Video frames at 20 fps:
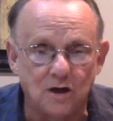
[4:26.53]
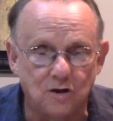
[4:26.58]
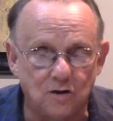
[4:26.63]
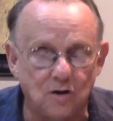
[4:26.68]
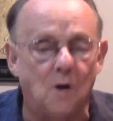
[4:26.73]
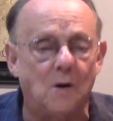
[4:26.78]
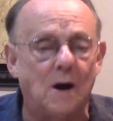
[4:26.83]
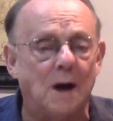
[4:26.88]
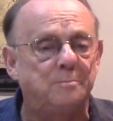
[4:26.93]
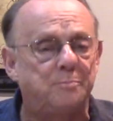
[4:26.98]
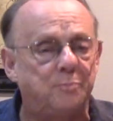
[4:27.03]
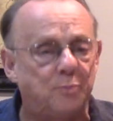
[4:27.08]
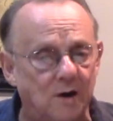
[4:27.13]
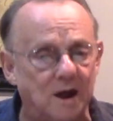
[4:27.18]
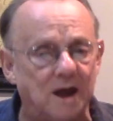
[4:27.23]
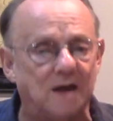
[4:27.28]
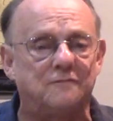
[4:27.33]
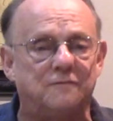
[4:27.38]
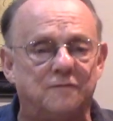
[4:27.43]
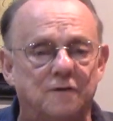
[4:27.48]
No, I'm
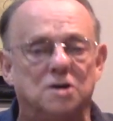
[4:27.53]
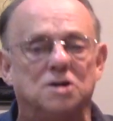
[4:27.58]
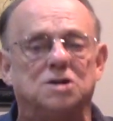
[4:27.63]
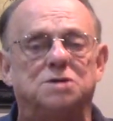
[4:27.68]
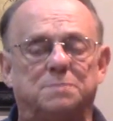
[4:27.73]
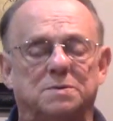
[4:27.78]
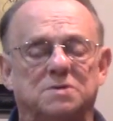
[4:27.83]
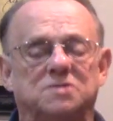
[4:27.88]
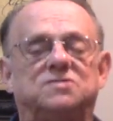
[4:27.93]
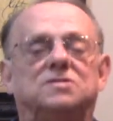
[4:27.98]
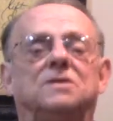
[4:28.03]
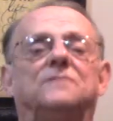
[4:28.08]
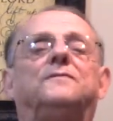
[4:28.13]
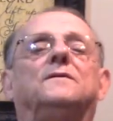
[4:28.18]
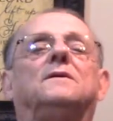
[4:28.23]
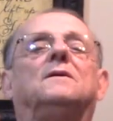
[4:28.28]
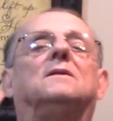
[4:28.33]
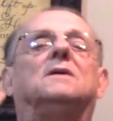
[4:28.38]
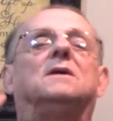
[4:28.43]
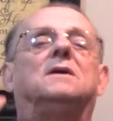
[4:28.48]
praying very
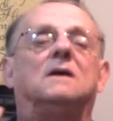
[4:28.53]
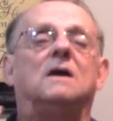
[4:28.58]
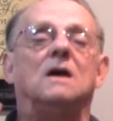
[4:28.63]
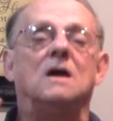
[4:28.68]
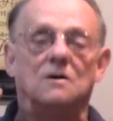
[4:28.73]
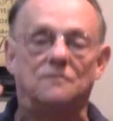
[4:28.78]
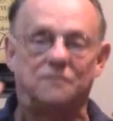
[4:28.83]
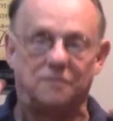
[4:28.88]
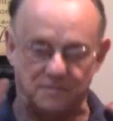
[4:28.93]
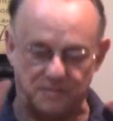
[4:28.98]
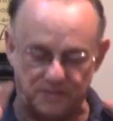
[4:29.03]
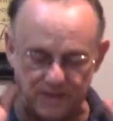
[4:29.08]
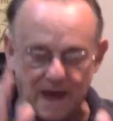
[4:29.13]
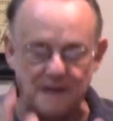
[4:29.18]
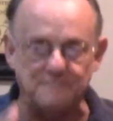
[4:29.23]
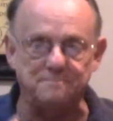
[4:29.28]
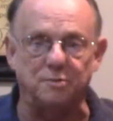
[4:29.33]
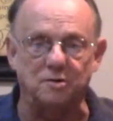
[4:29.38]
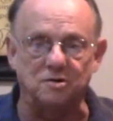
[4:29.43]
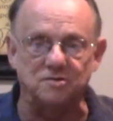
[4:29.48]
specifically for
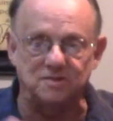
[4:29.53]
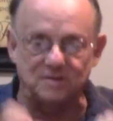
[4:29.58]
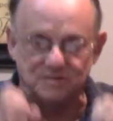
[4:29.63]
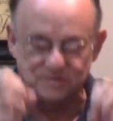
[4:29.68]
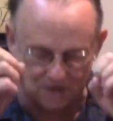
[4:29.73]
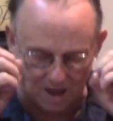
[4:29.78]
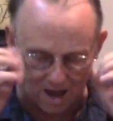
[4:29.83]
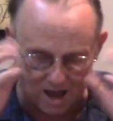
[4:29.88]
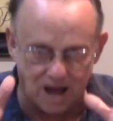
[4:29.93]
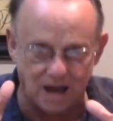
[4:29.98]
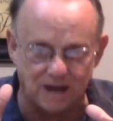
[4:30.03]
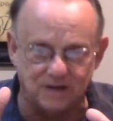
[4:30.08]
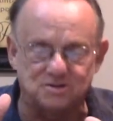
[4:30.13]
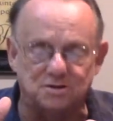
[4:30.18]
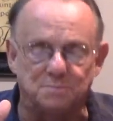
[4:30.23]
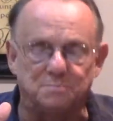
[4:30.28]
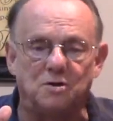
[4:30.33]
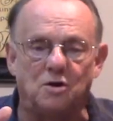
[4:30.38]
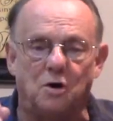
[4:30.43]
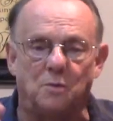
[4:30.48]
that person's eyes
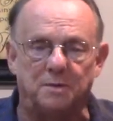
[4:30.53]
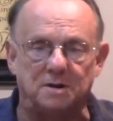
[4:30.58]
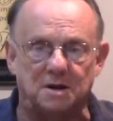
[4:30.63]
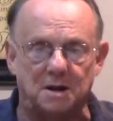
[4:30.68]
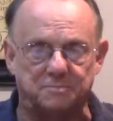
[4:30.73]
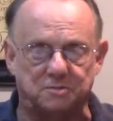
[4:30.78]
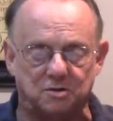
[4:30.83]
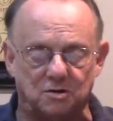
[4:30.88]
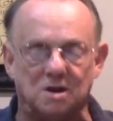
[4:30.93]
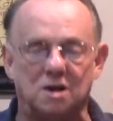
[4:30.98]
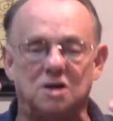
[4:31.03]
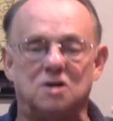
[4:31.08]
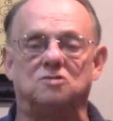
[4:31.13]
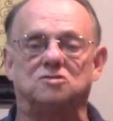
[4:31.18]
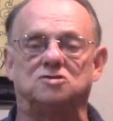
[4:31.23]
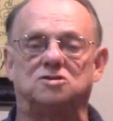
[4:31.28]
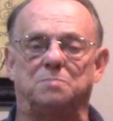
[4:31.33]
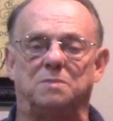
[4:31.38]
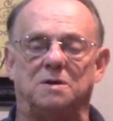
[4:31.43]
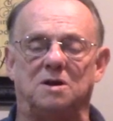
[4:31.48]
to be opened up, their
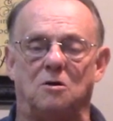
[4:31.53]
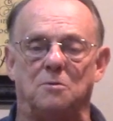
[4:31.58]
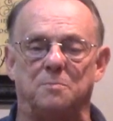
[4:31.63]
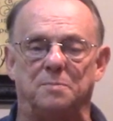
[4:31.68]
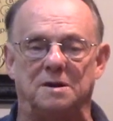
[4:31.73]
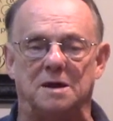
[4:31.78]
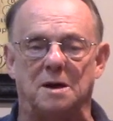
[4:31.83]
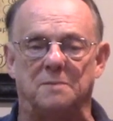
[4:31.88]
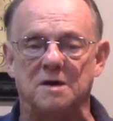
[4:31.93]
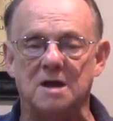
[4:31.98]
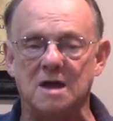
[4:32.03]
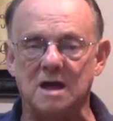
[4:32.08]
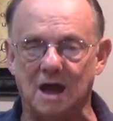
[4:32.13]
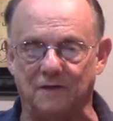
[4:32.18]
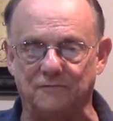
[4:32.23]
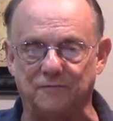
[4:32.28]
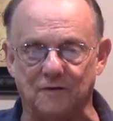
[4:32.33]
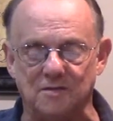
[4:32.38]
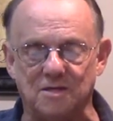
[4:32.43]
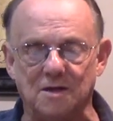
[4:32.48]
ears to be opened up,
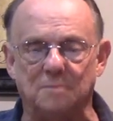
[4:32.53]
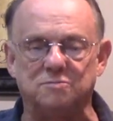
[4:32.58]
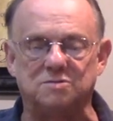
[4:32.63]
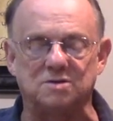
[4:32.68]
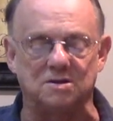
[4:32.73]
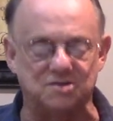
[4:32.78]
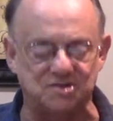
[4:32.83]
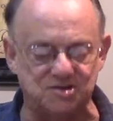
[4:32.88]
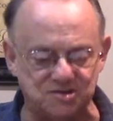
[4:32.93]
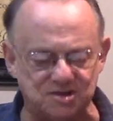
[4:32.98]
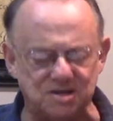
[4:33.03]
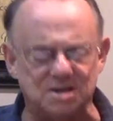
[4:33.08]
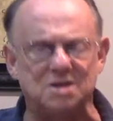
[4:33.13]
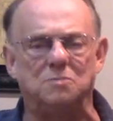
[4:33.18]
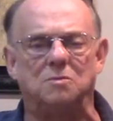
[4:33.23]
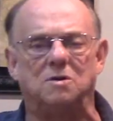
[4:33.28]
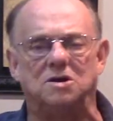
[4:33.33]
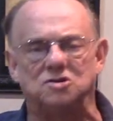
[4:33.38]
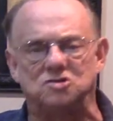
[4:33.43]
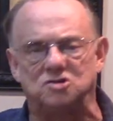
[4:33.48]
and for them to see
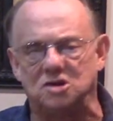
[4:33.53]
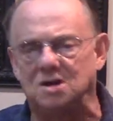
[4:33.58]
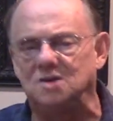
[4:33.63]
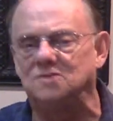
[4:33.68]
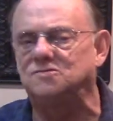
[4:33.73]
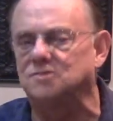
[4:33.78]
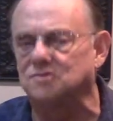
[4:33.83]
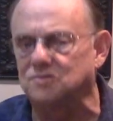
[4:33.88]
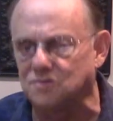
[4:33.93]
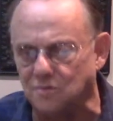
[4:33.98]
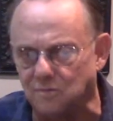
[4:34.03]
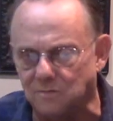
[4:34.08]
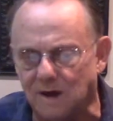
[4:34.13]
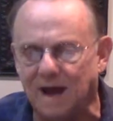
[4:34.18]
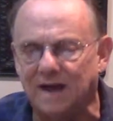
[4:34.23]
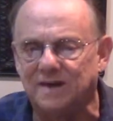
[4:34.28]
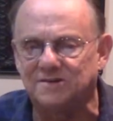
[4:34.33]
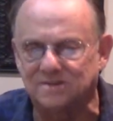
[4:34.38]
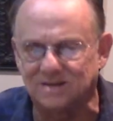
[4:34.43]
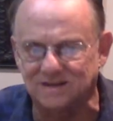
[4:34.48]
what Jesus
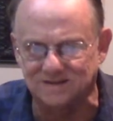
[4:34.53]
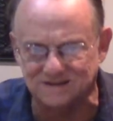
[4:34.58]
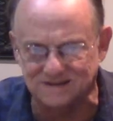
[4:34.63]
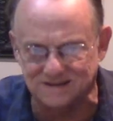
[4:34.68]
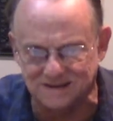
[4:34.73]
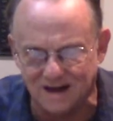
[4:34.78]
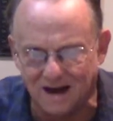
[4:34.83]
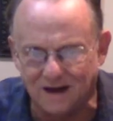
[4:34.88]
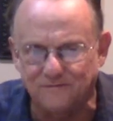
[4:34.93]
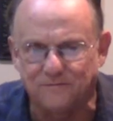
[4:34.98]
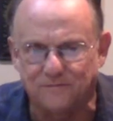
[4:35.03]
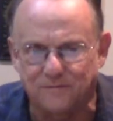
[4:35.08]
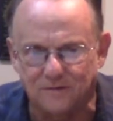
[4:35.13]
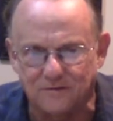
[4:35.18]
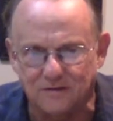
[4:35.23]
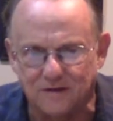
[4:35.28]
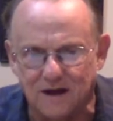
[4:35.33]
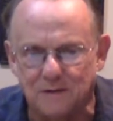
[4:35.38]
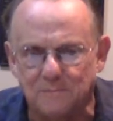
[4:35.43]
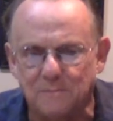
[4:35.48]
Christ has done for
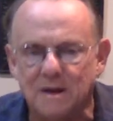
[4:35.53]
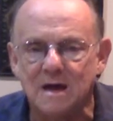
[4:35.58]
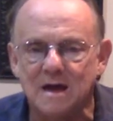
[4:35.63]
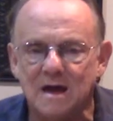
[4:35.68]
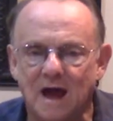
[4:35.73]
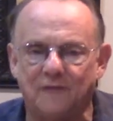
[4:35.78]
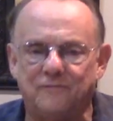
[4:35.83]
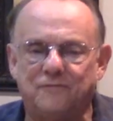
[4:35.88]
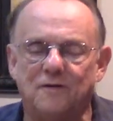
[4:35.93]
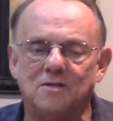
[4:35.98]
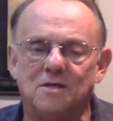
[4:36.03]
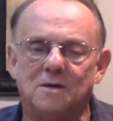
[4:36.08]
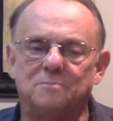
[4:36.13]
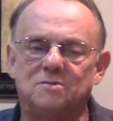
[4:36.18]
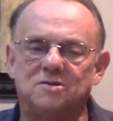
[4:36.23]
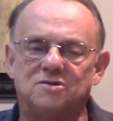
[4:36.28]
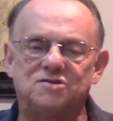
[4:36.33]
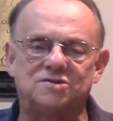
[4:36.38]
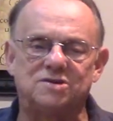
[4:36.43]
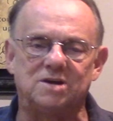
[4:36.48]
them, and for them
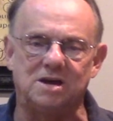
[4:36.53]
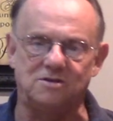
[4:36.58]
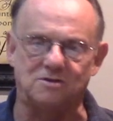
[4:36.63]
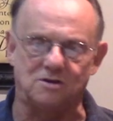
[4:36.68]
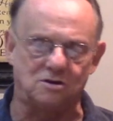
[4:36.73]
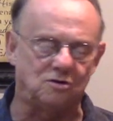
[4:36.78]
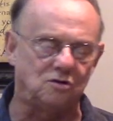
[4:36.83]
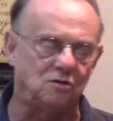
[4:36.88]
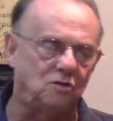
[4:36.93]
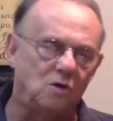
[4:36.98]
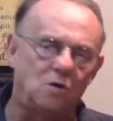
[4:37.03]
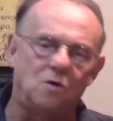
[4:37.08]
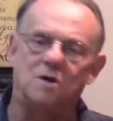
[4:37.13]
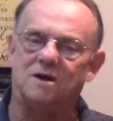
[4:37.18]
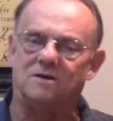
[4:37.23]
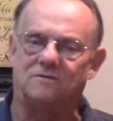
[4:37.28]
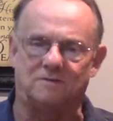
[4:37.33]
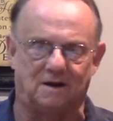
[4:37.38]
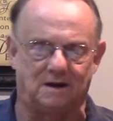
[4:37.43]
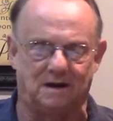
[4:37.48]
to see the
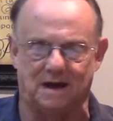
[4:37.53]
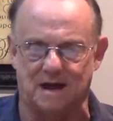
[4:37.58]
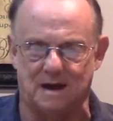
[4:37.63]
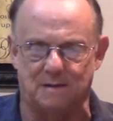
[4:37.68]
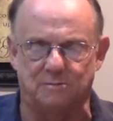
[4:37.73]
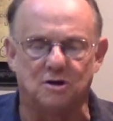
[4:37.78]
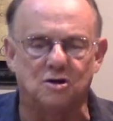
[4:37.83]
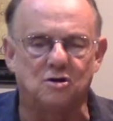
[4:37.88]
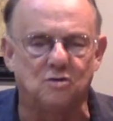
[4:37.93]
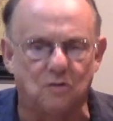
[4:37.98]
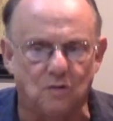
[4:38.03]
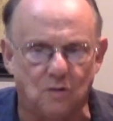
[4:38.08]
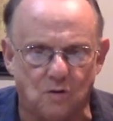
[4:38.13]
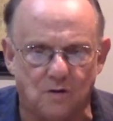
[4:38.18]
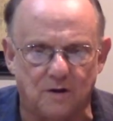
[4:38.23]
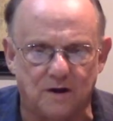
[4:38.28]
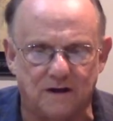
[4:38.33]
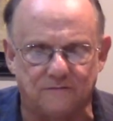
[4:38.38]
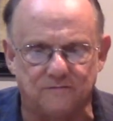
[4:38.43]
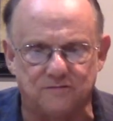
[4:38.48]
glory of the Lamb, the
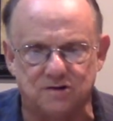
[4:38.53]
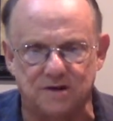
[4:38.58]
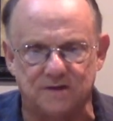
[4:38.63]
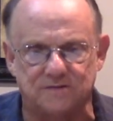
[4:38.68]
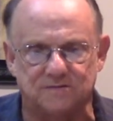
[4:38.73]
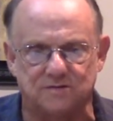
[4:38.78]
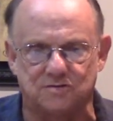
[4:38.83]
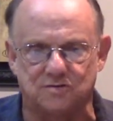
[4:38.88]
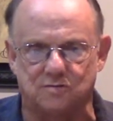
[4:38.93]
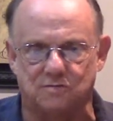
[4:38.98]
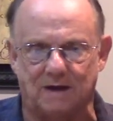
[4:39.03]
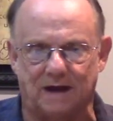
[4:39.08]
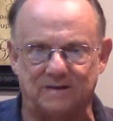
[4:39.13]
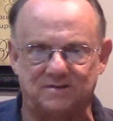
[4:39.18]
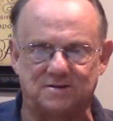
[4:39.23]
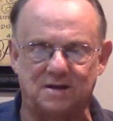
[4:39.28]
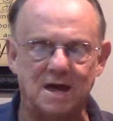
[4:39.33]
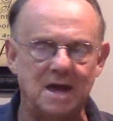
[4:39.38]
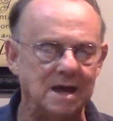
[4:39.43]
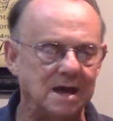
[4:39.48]
glory of Jesus
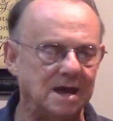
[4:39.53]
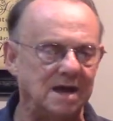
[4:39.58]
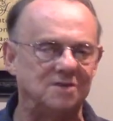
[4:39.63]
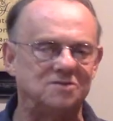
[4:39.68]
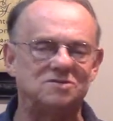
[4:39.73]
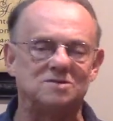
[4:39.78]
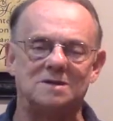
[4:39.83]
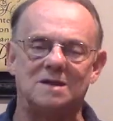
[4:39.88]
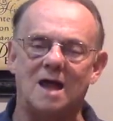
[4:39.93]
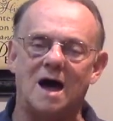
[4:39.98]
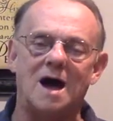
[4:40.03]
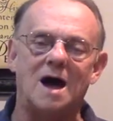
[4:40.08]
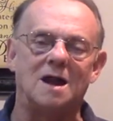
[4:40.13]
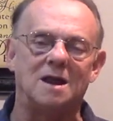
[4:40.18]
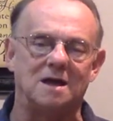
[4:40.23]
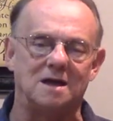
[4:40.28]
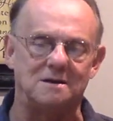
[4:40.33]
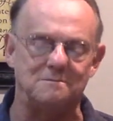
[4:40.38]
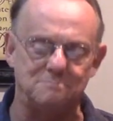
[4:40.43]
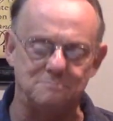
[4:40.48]
Christ it's
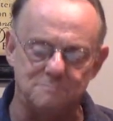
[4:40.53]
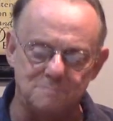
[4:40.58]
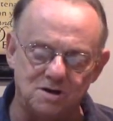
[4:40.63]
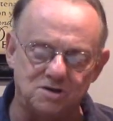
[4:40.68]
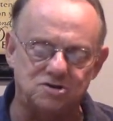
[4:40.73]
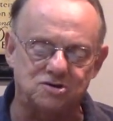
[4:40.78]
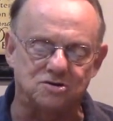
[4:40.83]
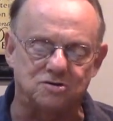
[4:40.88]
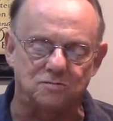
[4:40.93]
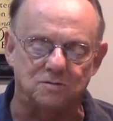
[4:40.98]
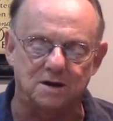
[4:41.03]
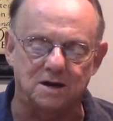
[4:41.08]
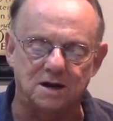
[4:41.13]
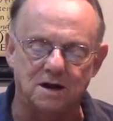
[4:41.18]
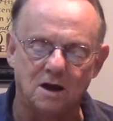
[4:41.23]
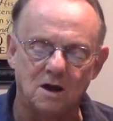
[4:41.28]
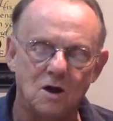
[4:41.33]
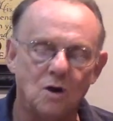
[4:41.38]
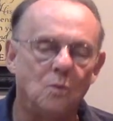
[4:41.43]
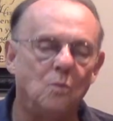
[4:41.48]
not a mystery
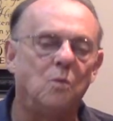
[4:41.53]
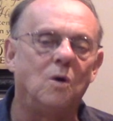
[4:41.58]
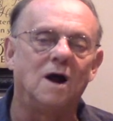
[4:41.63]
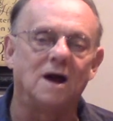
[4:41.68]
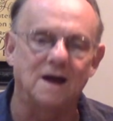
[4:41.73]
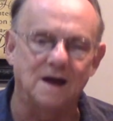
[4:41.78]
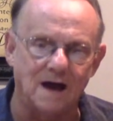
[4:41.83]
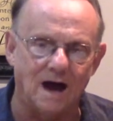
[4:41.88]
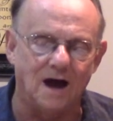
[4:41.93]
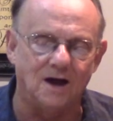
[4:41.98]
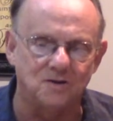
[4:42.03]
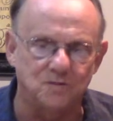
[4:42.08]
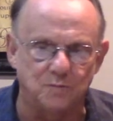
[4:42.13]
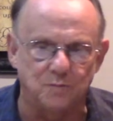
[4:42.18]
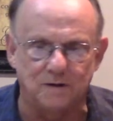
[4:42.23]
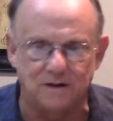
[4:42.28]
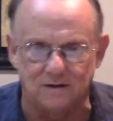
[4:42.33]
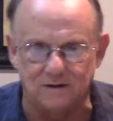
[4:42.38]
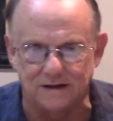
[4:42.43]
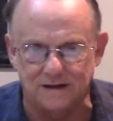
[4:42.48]
what God's
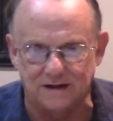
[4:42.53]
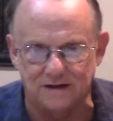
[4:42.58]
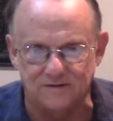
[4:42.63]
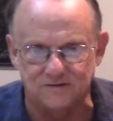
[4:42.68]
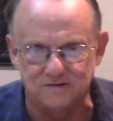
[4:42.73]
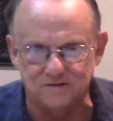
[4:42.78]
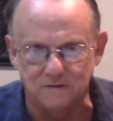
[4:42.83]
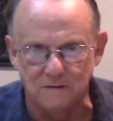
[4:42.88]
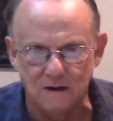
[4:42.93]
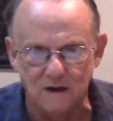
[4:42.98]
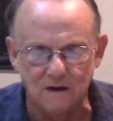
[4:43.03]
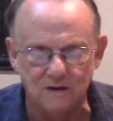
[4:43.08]
will is.